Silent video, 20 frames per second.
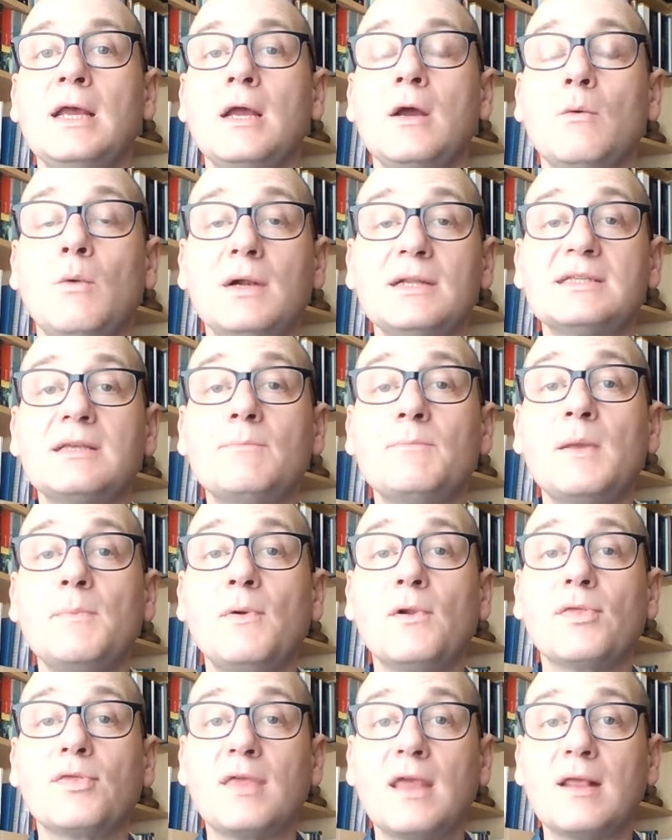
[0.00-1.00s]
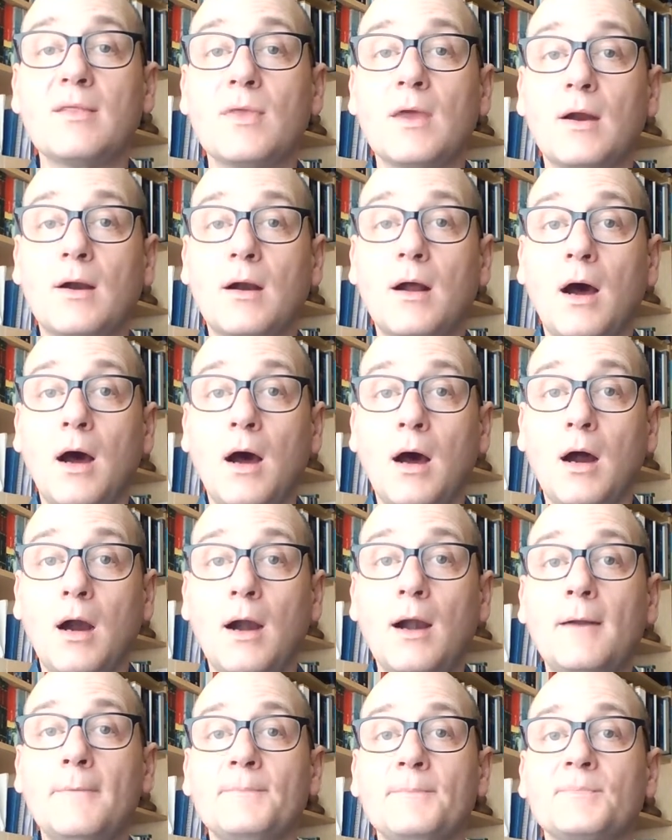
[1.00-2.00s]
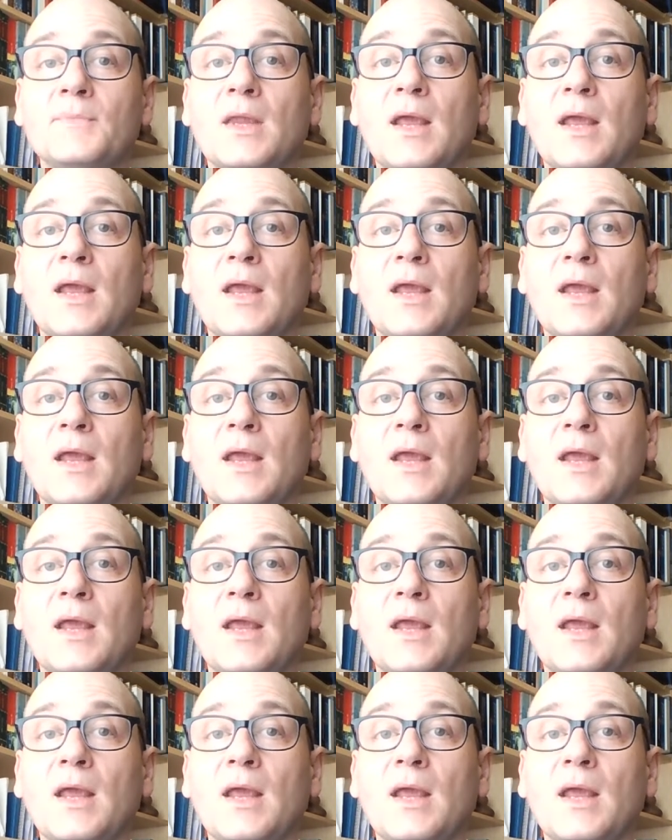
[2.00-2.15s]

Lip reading: Well, some people think there are,